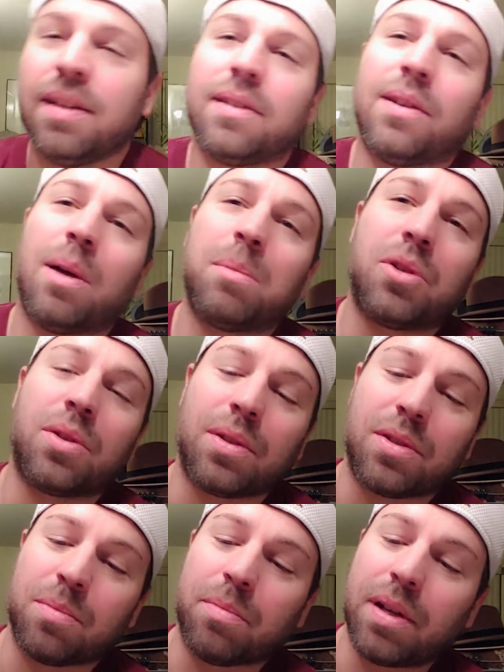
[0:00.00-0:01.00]
Now, I'm sure
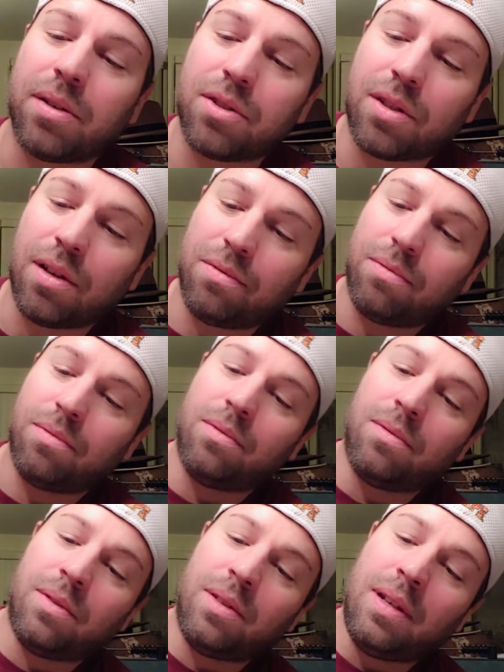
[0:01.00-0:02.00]
there's some better stuff.
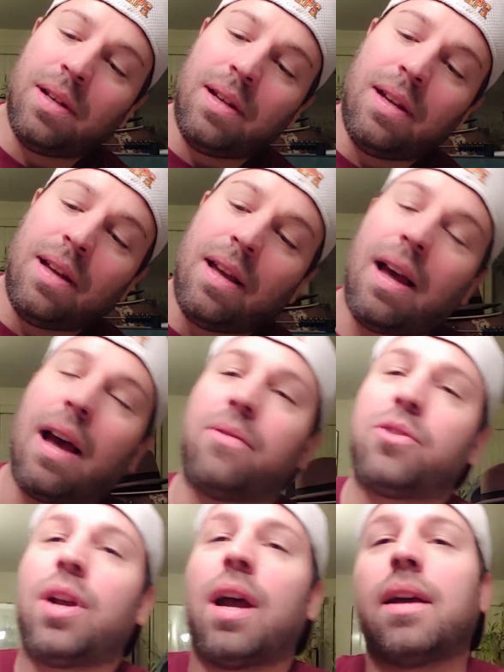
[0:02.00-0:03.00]
I've
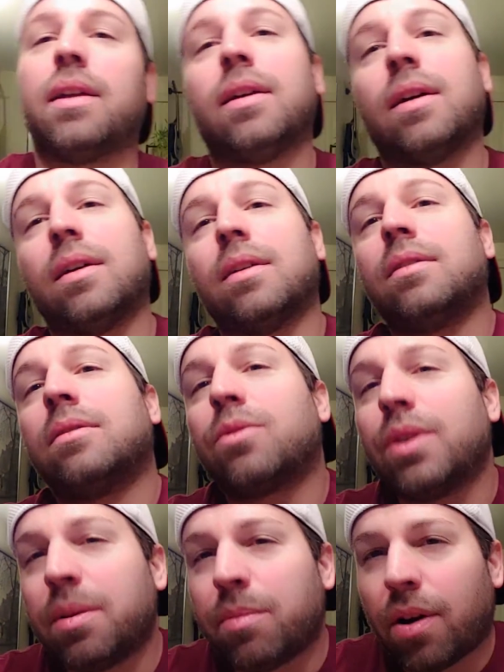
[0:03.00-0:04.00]
tried
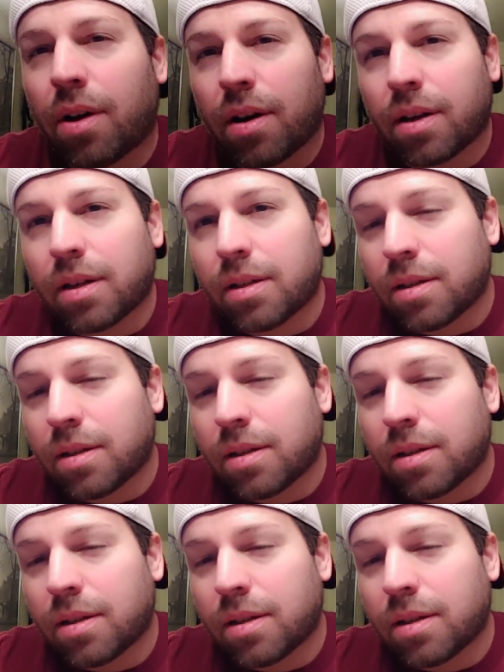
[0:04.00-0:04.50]
Green Mark,